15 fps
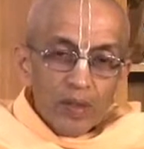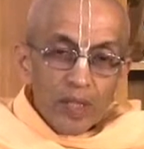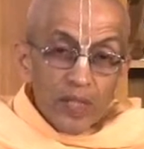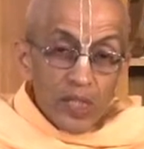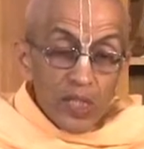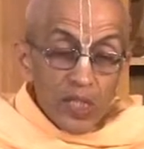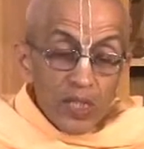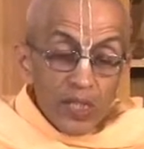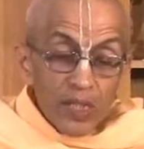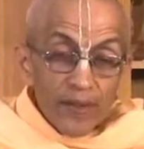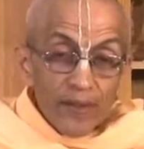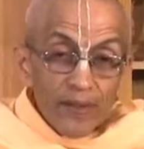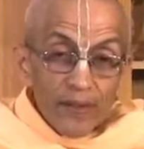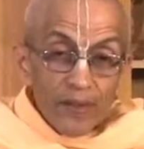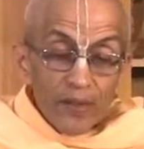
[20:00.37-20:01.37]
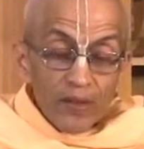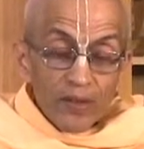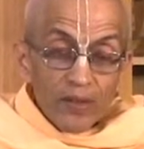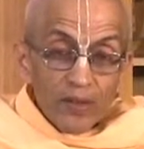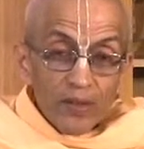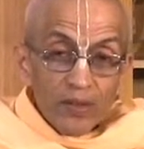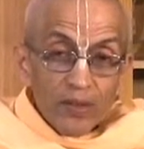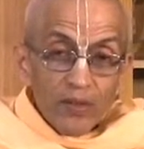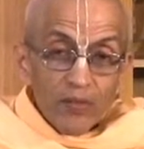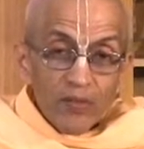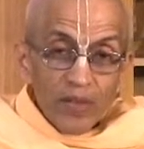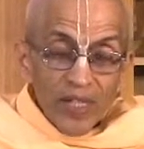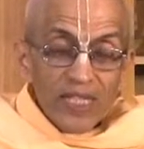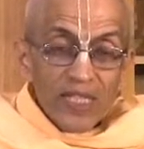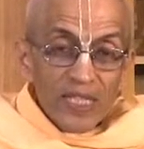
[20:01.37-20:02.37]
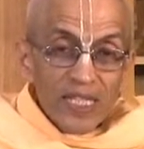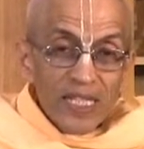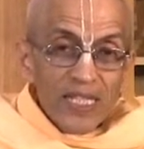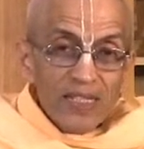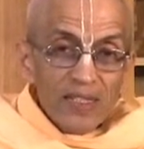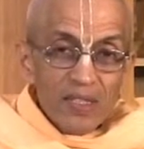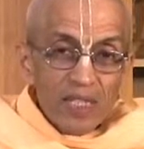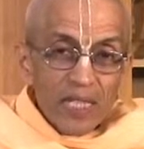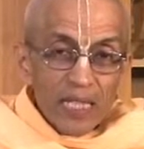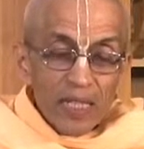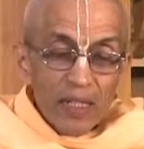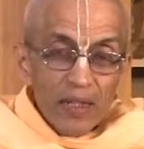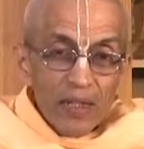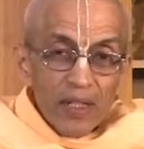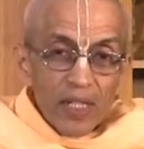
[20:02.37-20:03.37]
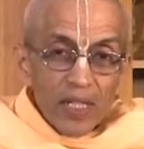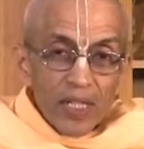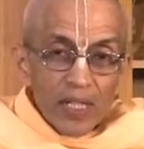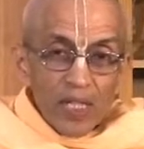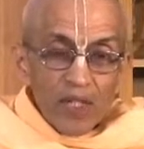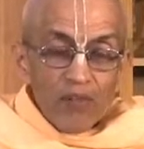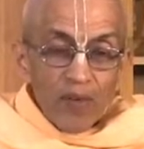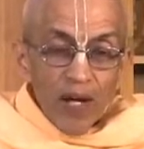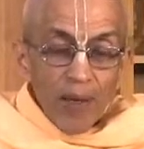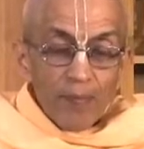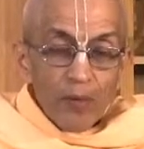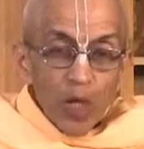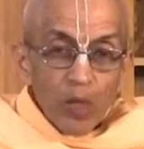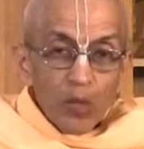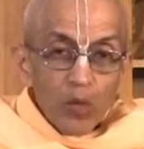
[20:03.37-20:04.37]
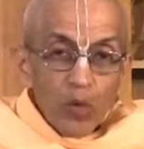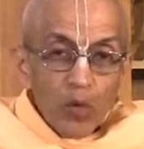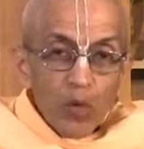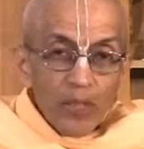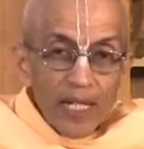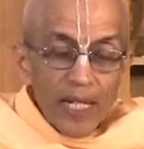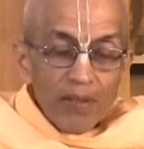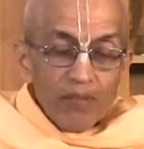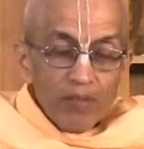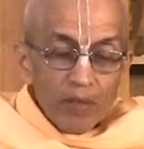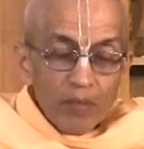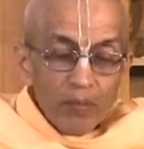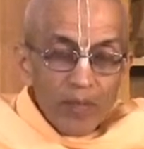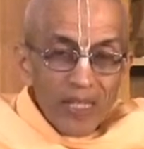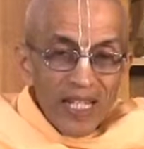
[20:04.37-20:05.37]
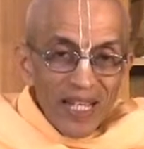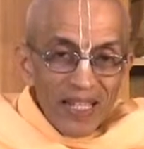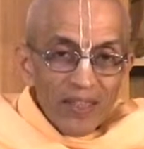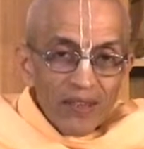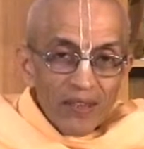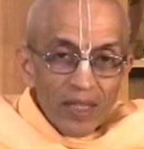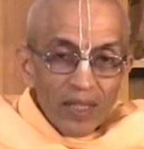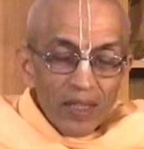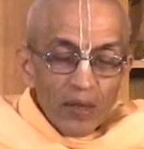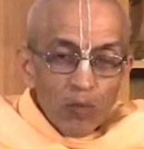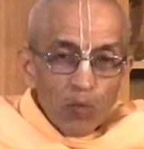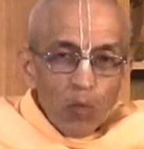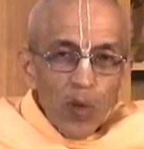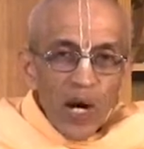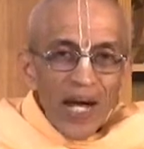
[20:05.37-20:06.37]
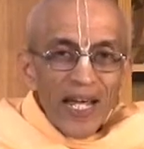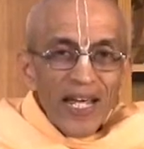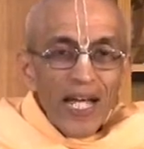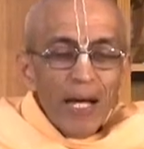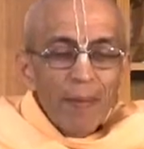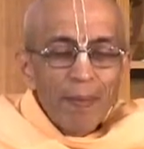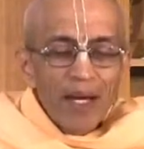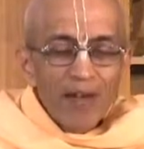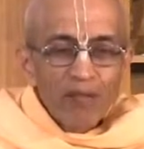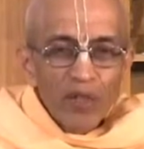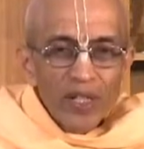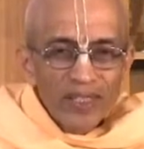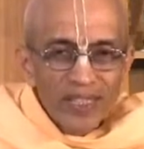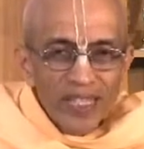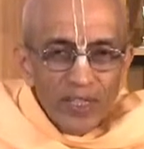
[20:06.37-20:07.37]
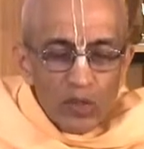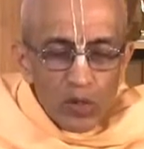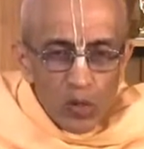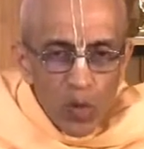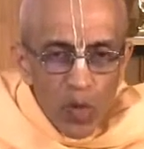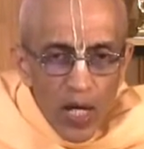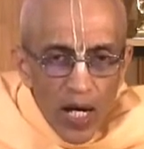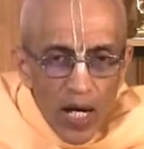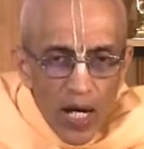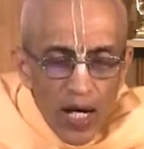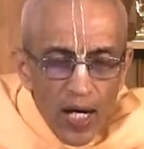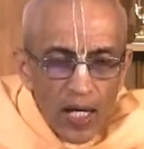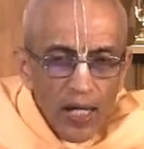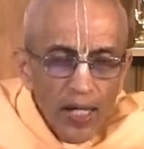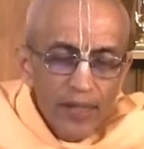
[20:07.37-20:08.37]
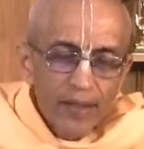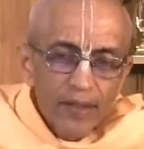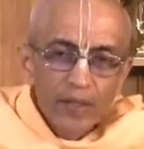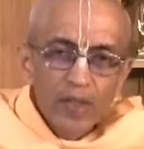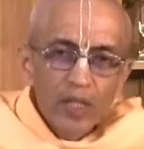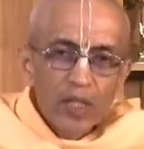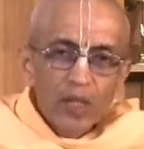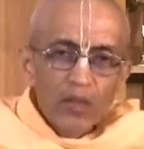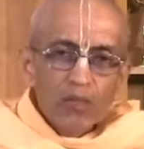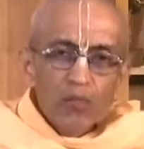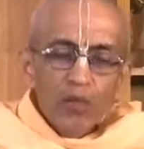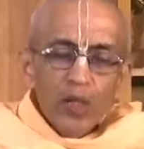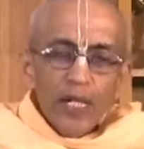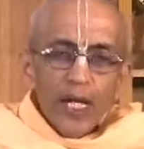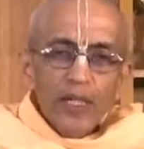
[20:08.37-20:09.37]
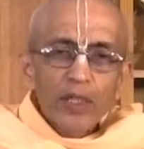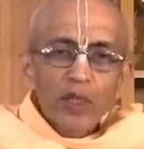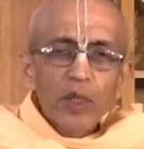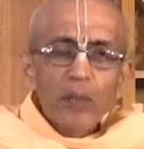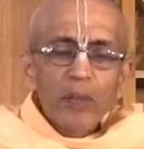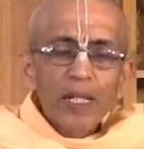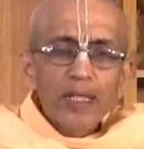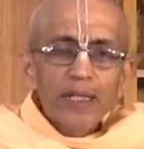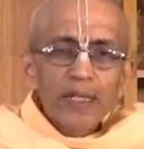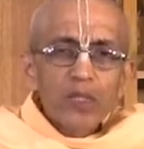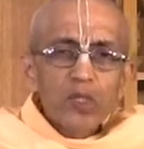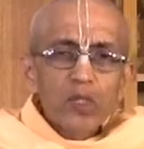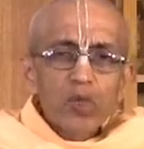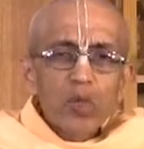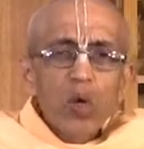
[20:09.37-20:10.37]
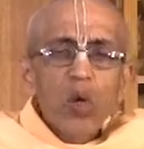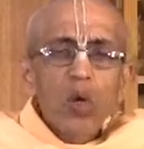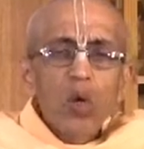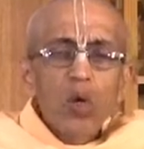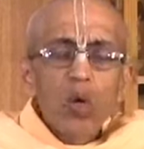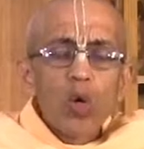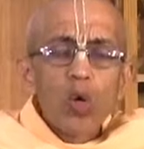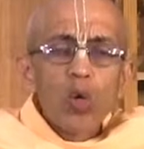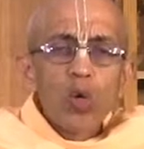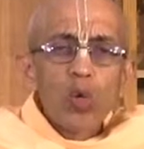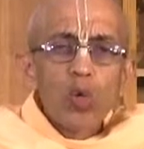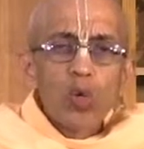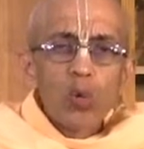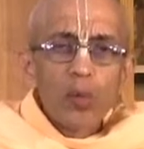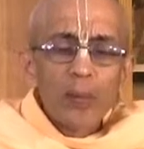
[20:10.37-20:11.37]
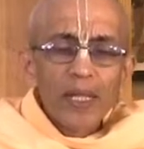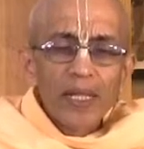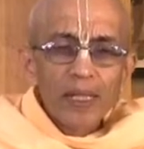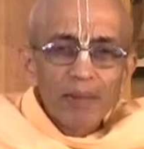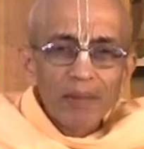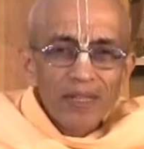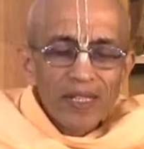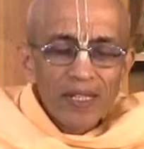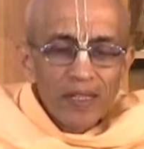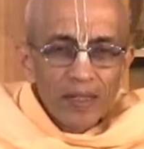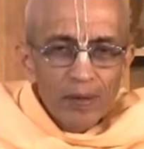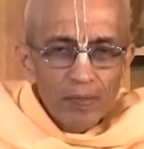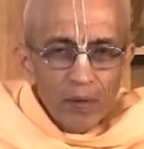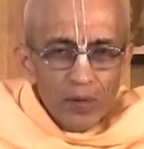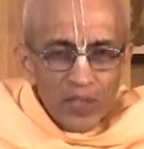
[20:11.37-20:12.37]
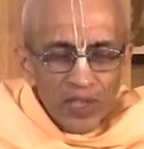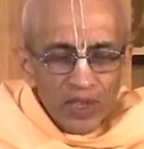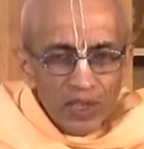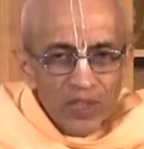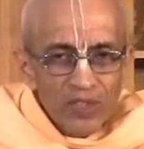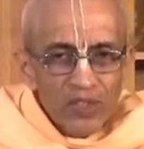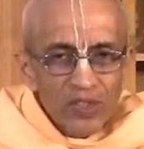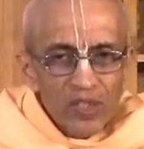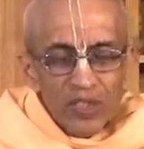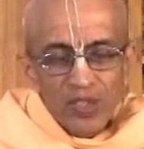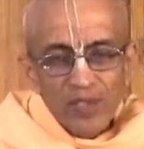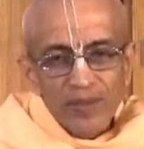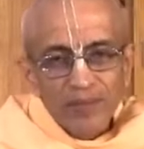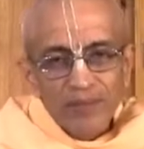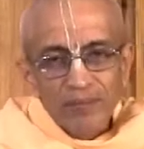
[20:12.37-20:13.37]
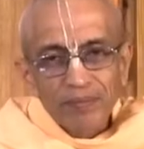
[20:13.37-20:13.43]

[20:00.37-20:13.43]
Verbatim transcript: consider very seriously if I am not going to take with me anything, why am I working so hard for accumulating so many material possessions?